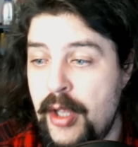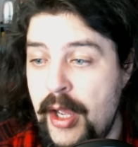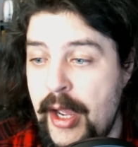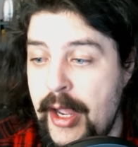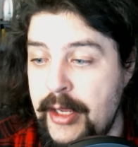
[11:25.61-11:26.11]

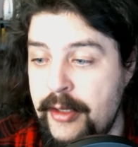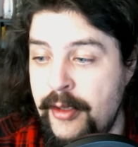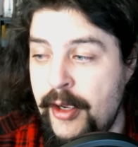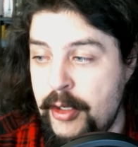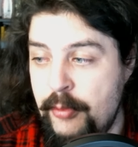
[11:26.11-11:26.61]
I
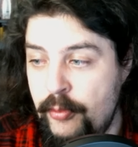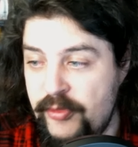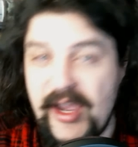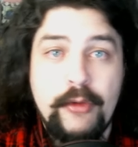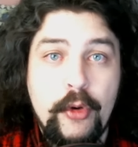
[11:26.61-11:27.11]
can
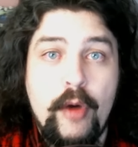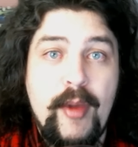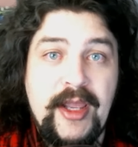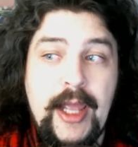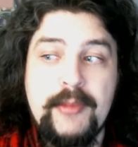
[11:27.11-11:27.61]
download all
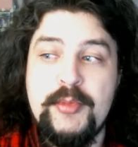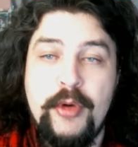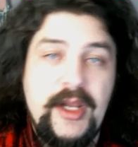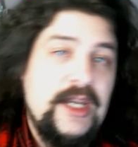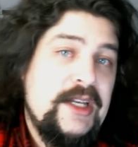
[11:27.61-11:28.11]
my games,
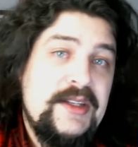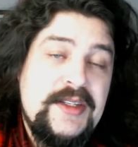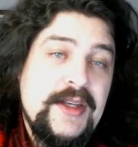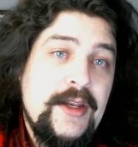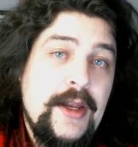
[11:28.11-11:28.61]
put any
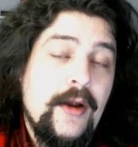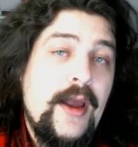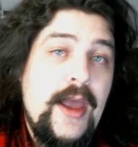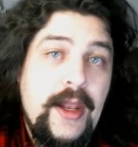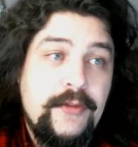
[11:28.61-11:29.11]
disc in here,
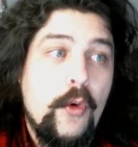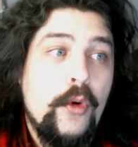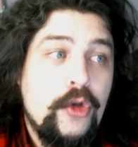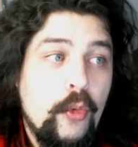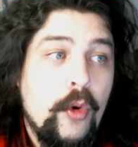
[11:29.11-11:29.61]
and it's
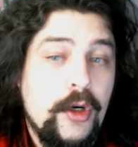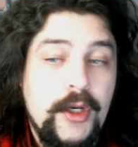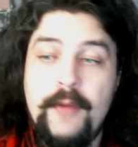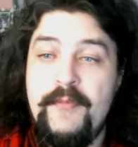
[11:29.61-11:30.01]
going to work.